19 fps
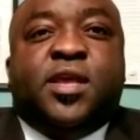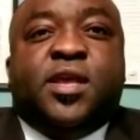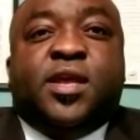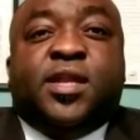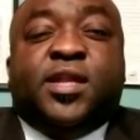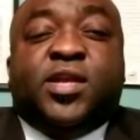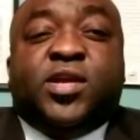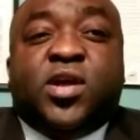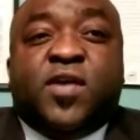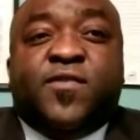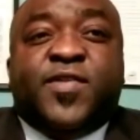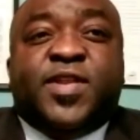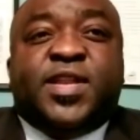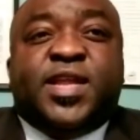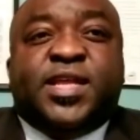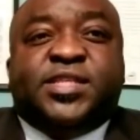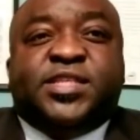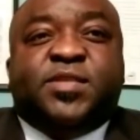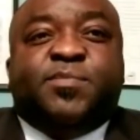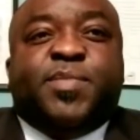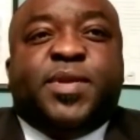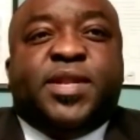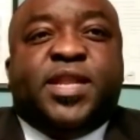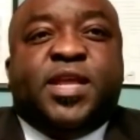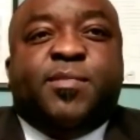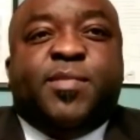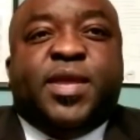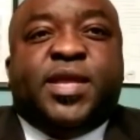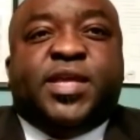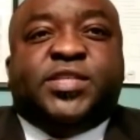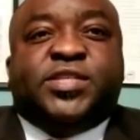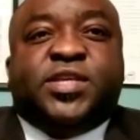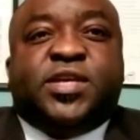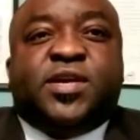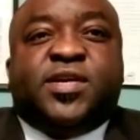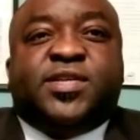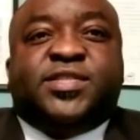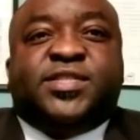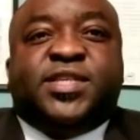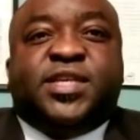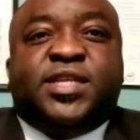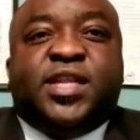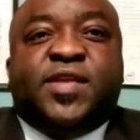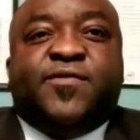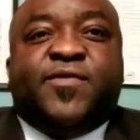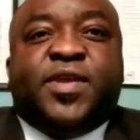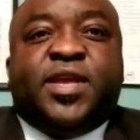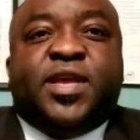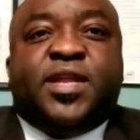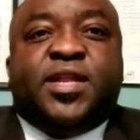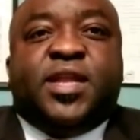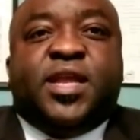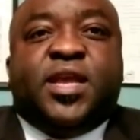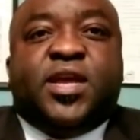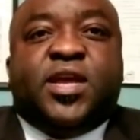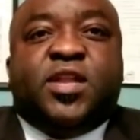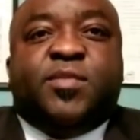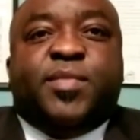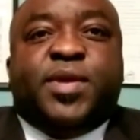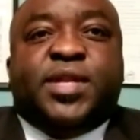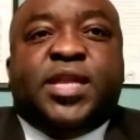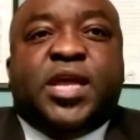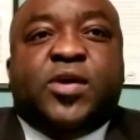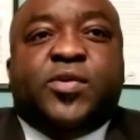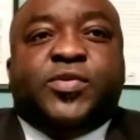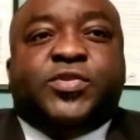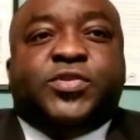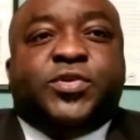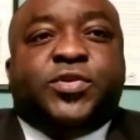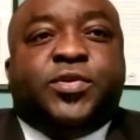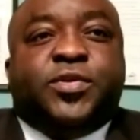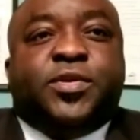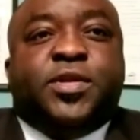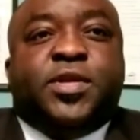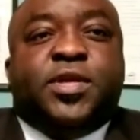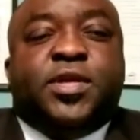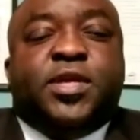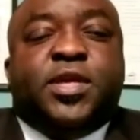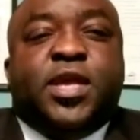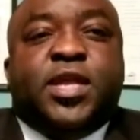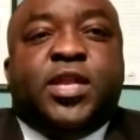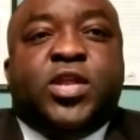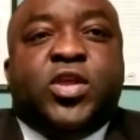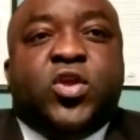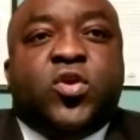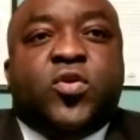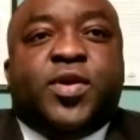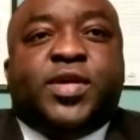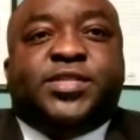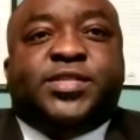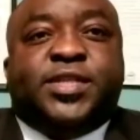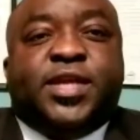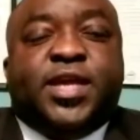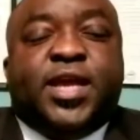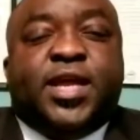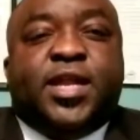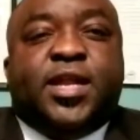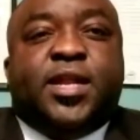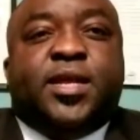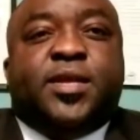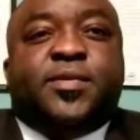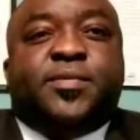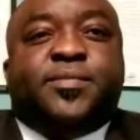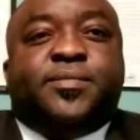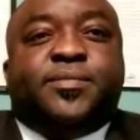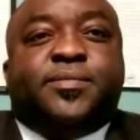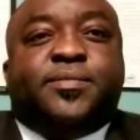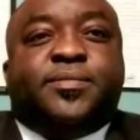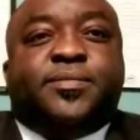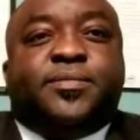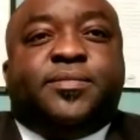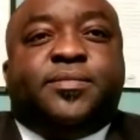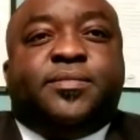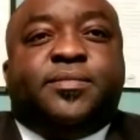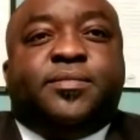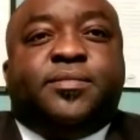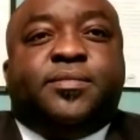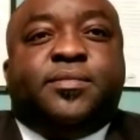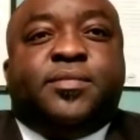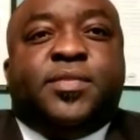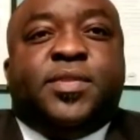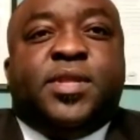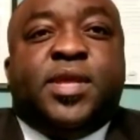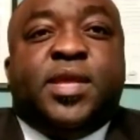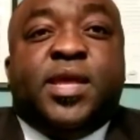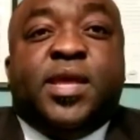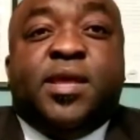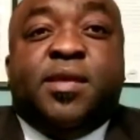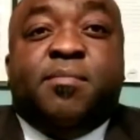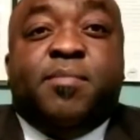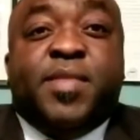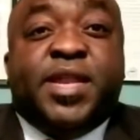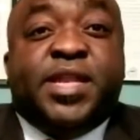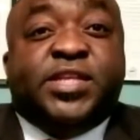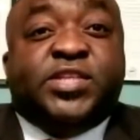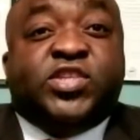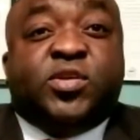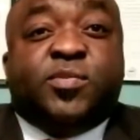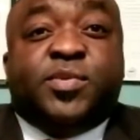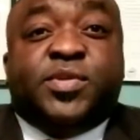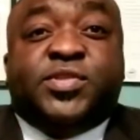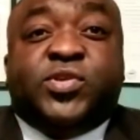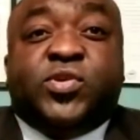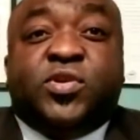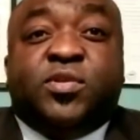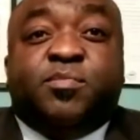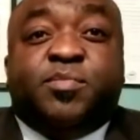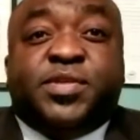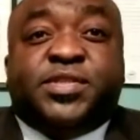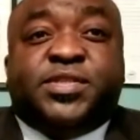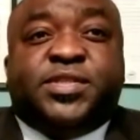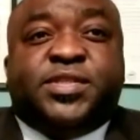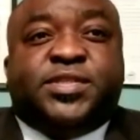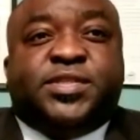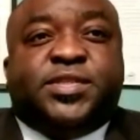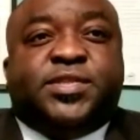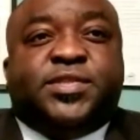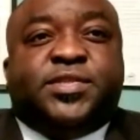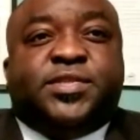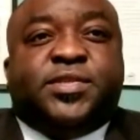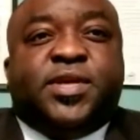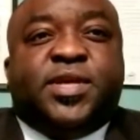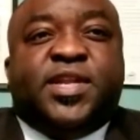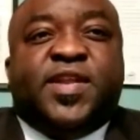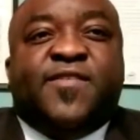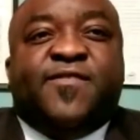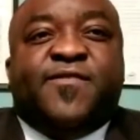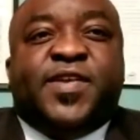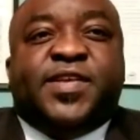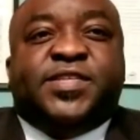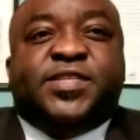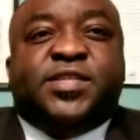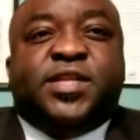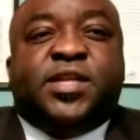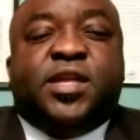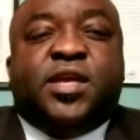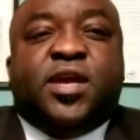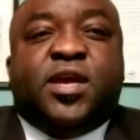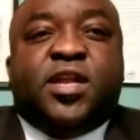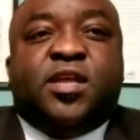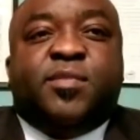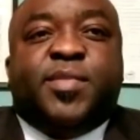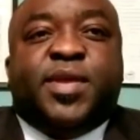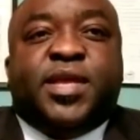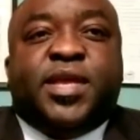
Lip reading: The COVID-19 pandemic has caused significant economic downturn in the US and Canada. Many servants own businesses and are facing an economic